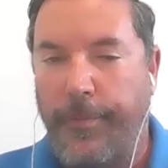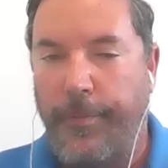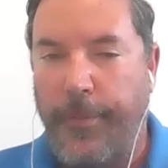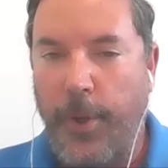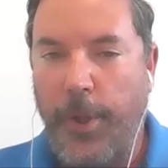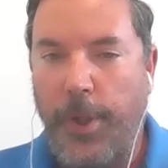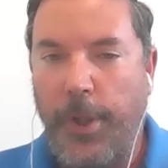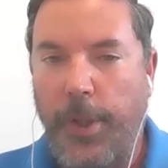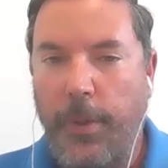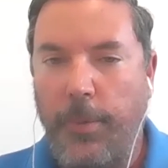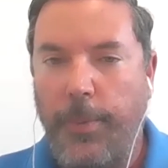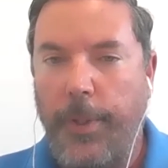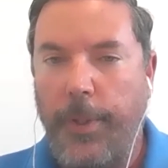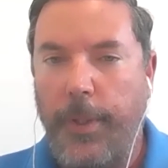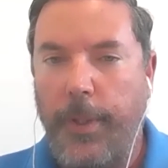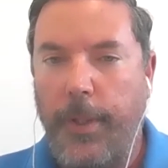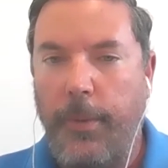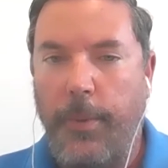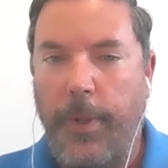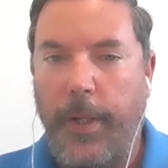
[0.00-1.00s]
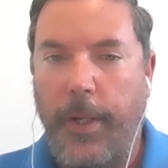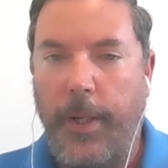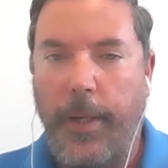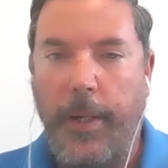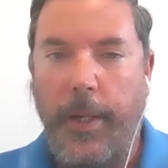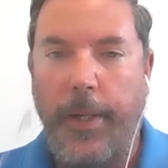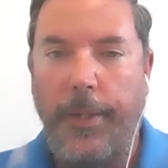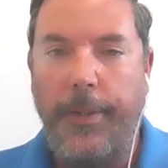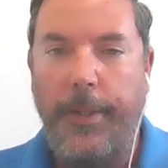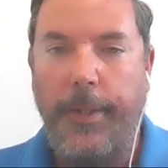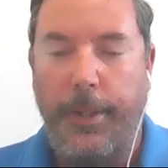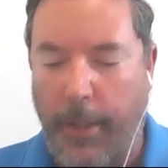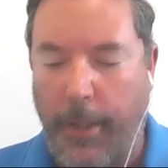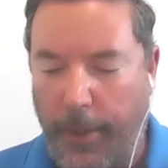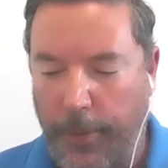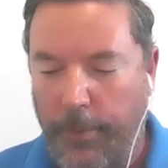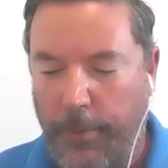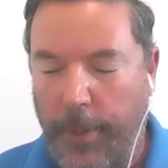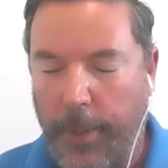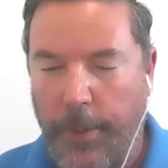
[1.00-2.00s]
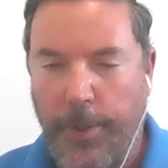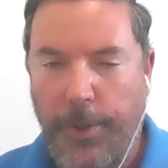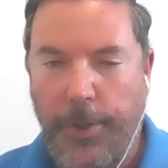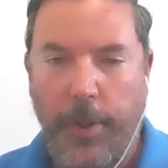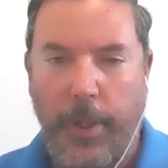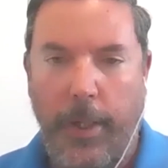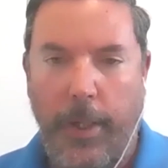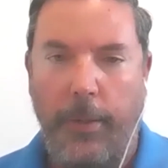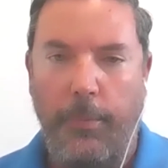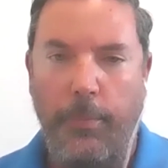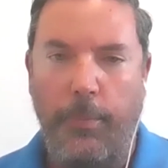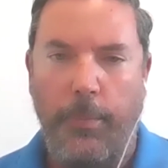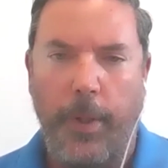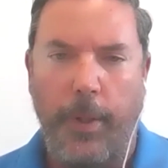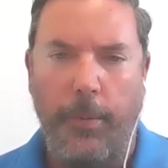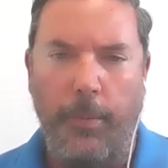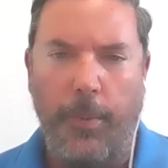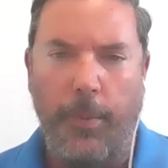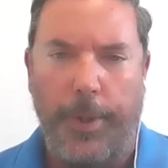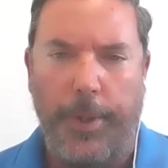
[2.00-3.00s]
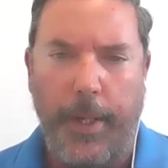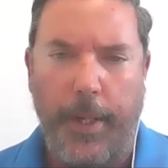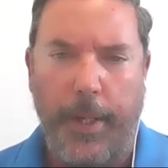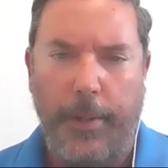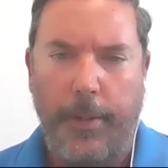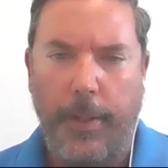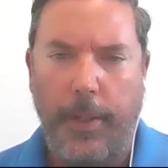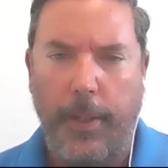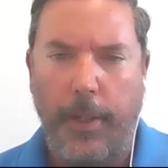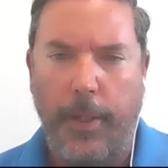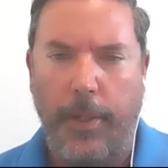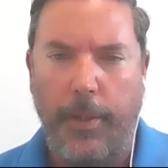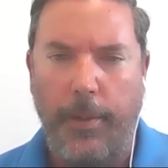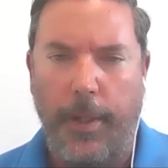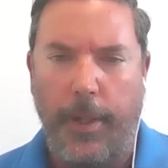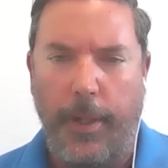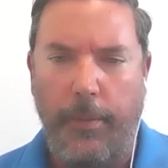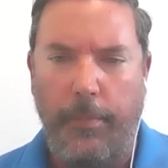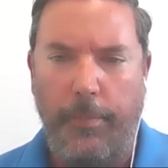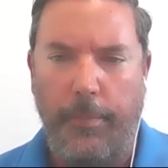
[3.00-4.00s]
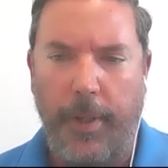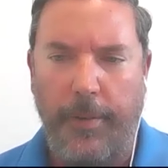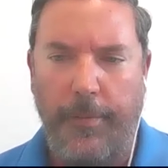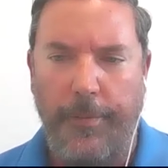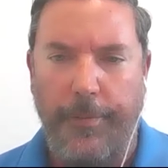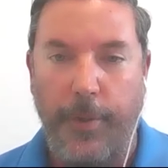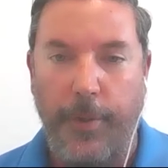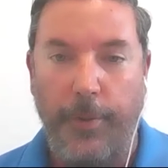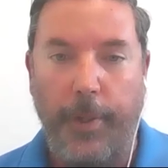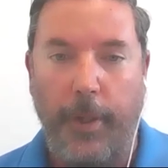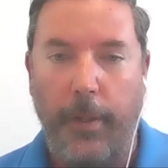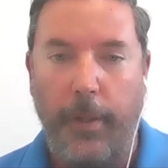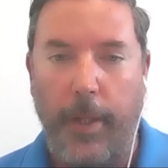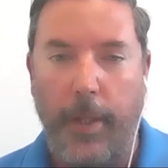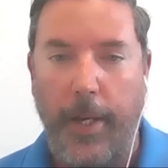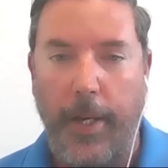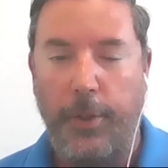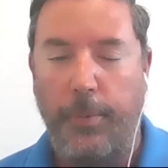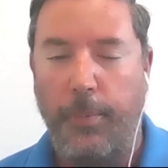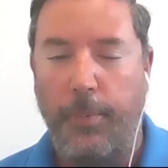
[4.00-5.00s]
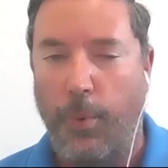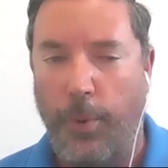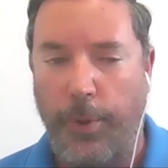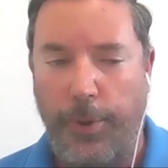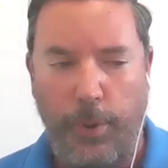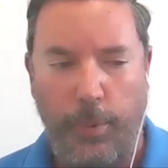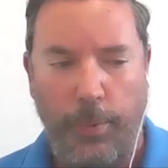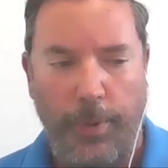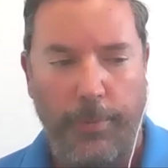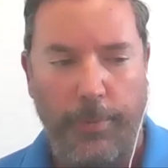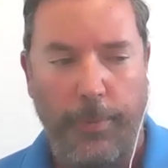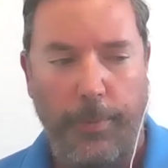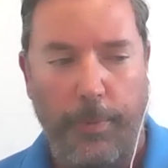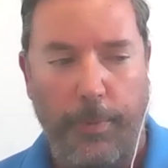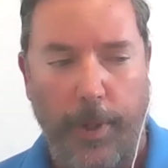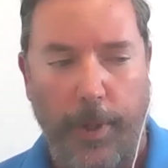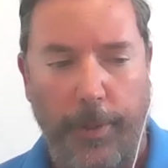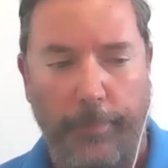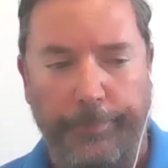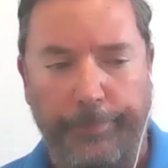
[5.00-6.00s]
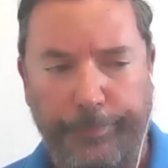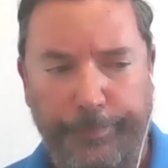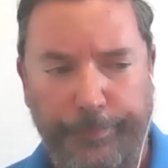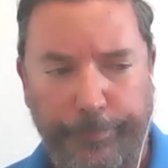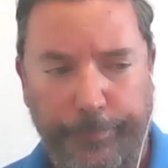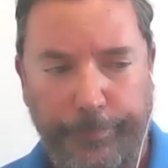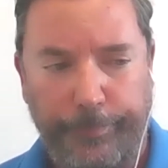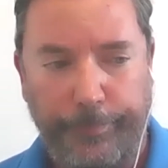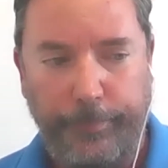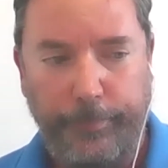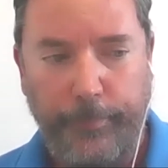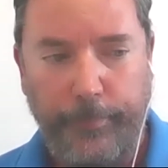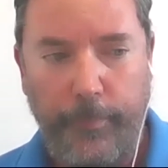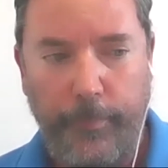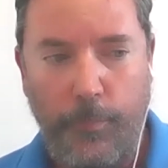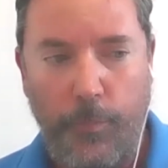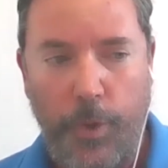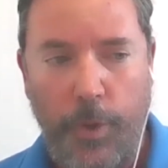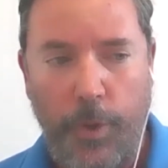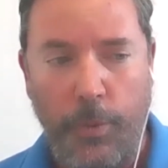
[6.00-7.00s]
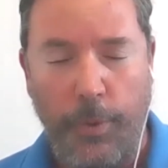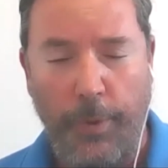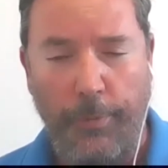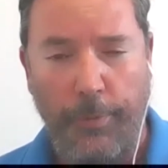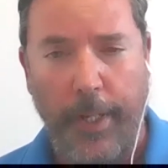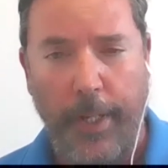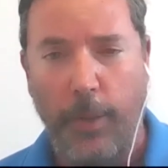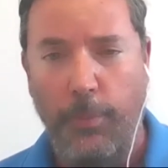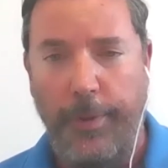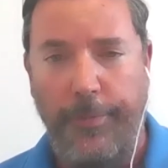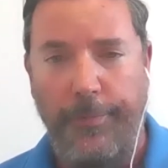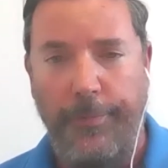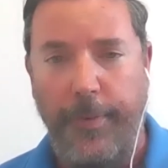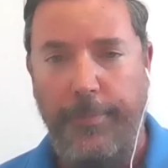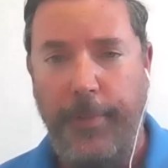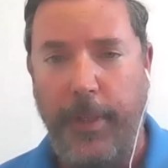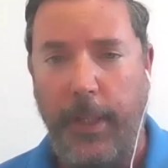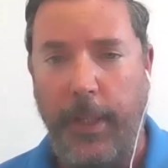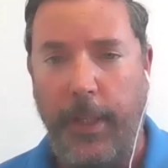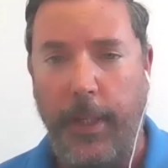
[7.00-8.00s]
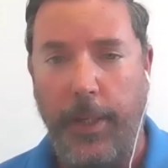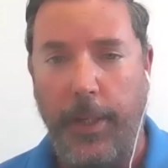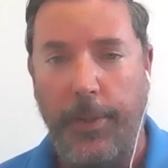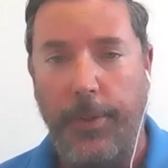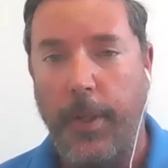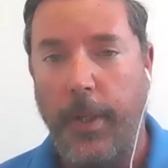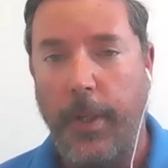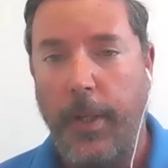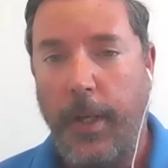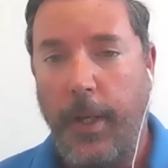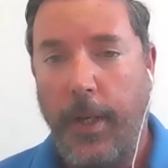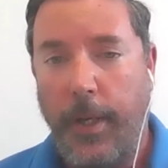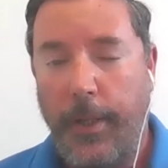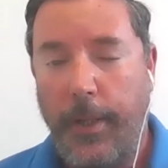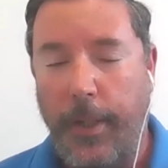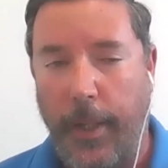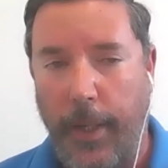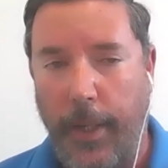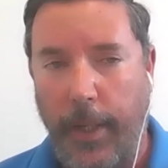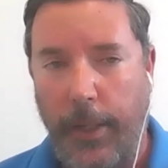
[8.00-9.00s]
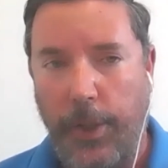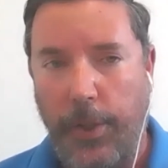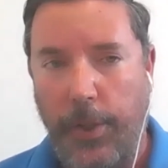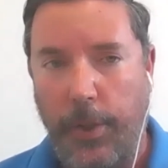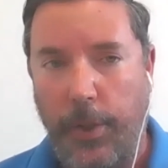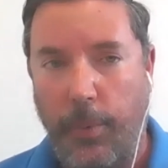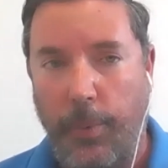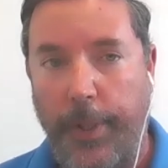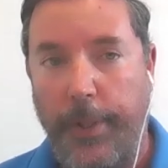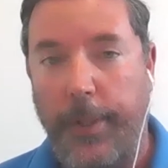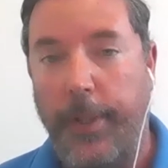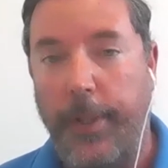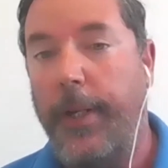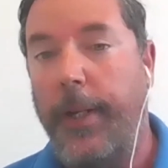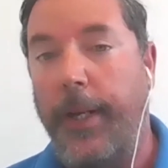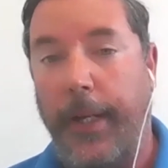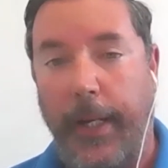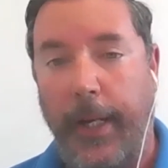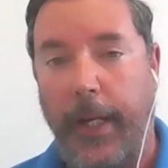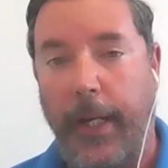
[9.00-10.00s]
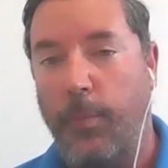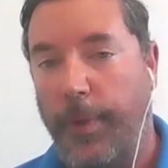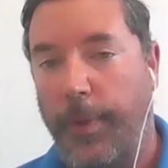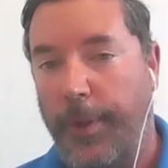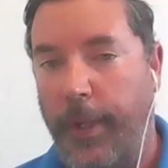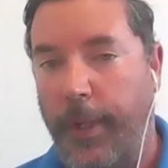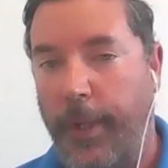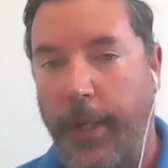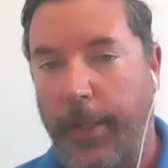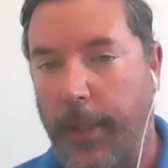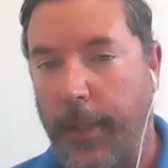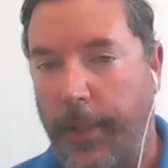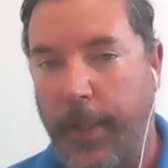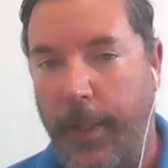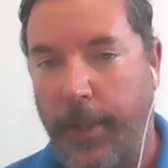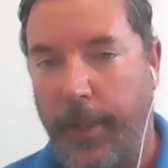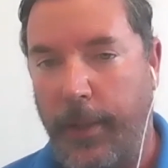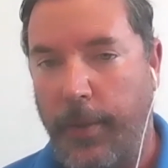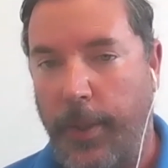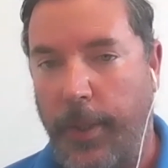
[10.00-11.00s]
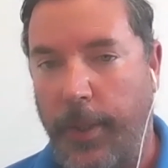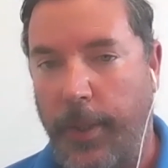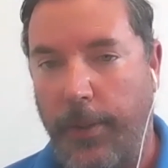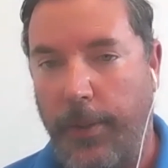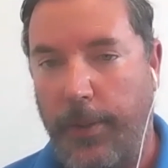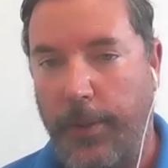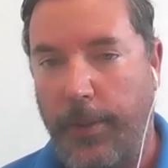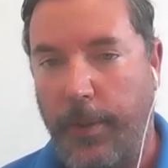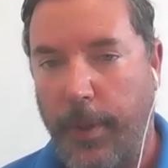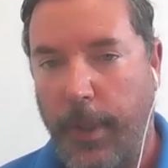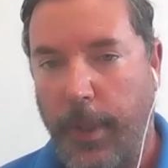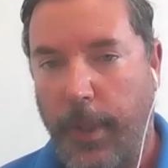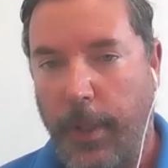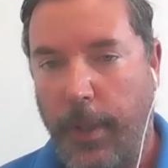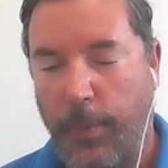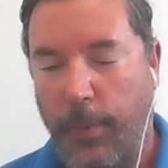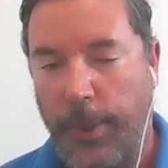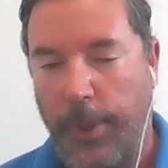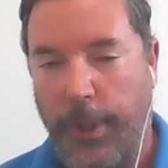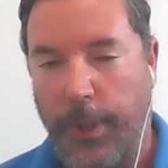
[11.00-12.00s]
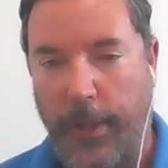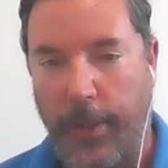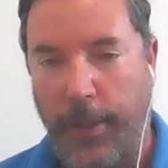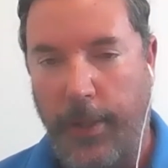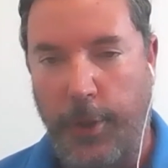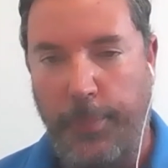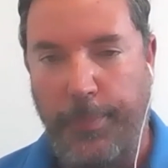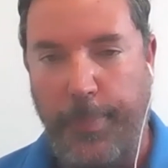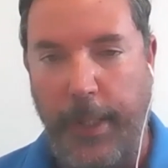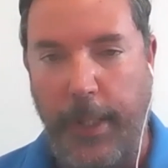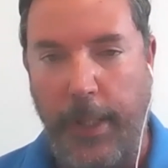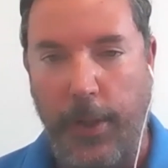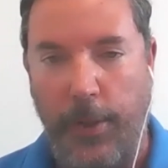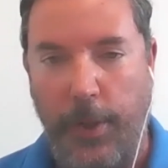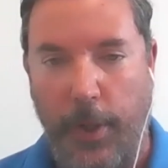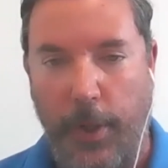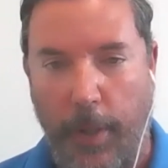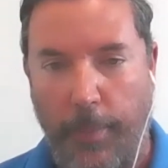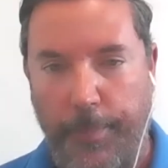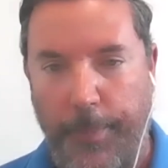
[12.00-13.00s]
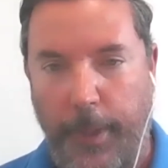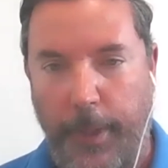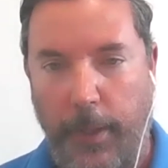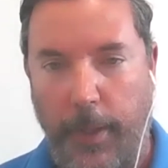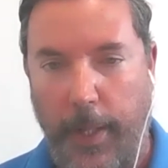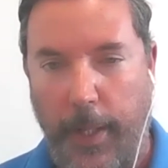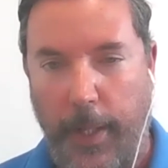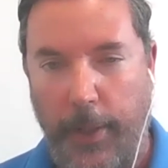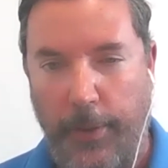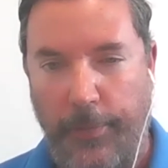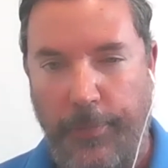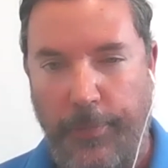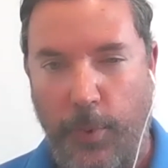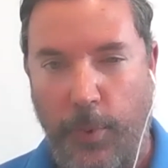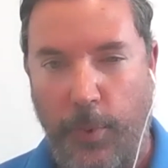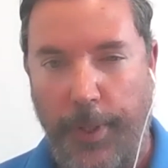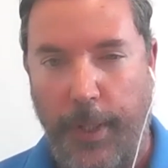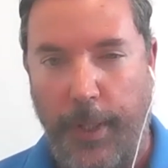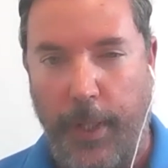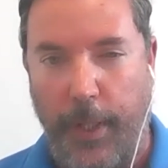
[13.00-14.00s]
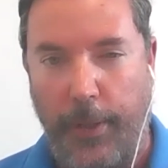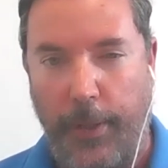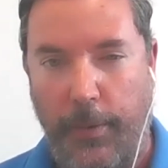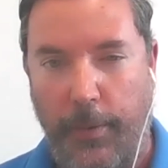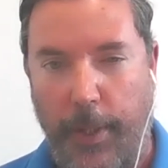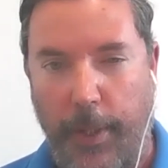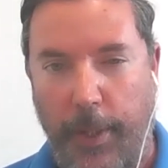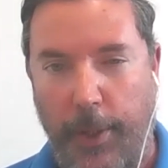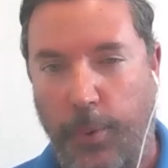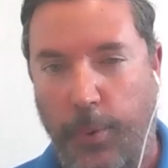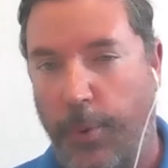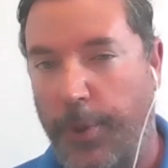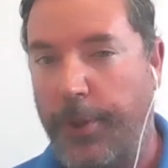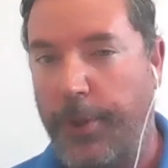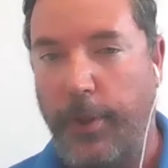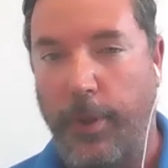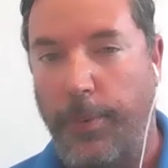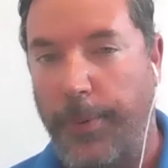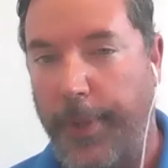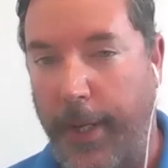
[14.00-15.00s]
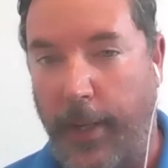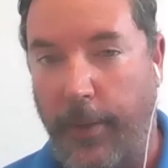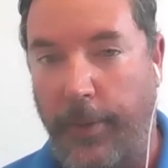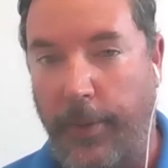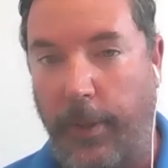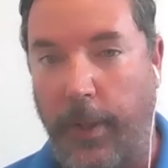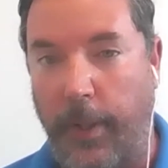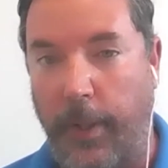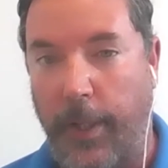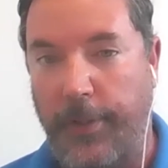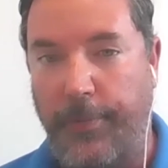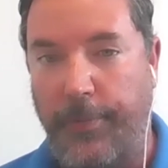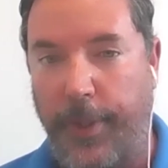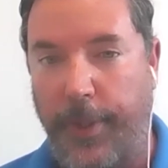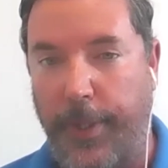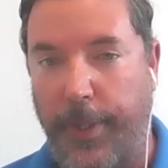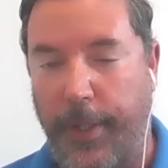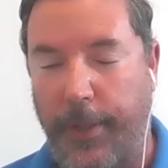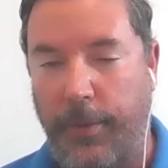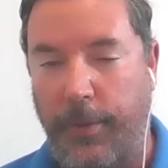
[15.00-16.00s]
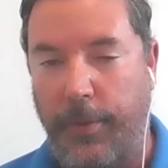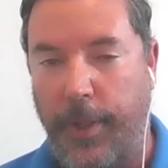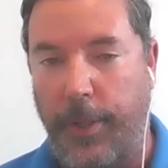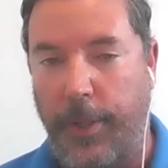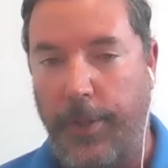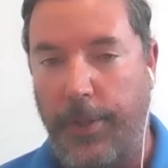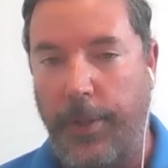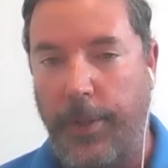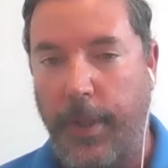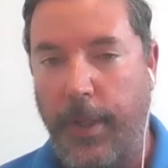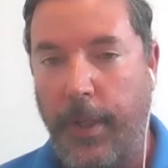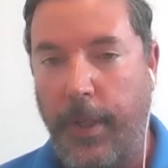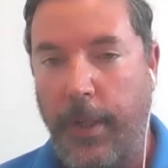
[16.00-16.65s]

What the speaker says: the first year we did it, we had 9th and 10th graders, and what that did, it filled the class more. So we ran it with 50 kids. The next we did it again with 9th and 10th graders. We just had to speed up the class for the 9th graders or slow down the class for the 10th graders.